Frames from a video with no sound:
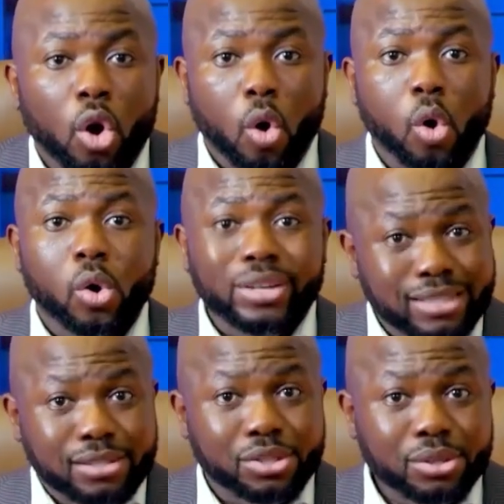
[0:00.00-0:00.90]
or
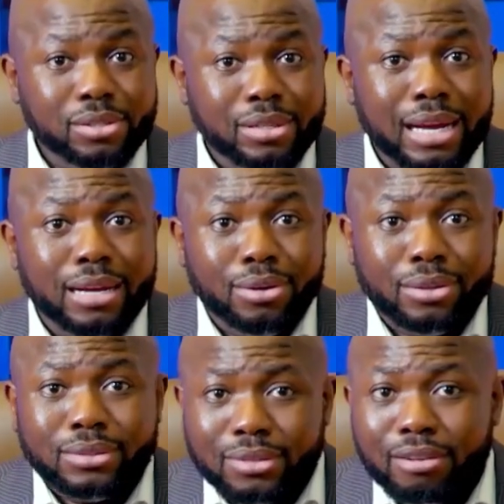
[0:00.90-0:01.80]
decisions that are
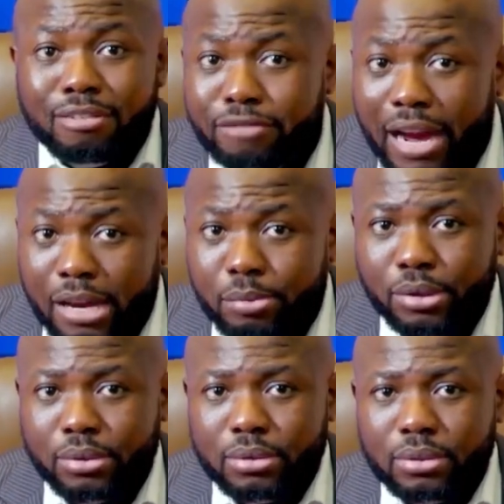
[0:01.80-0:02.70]
not
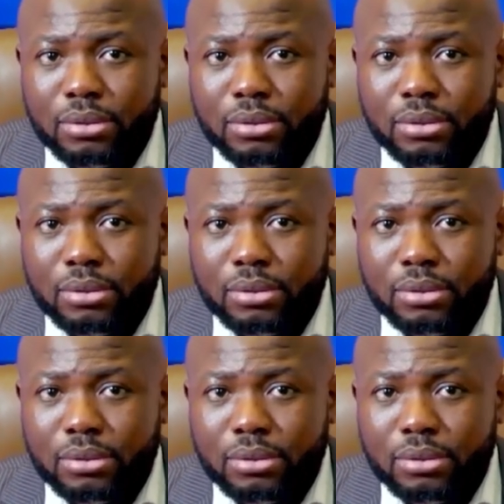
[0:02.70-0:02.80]
viable.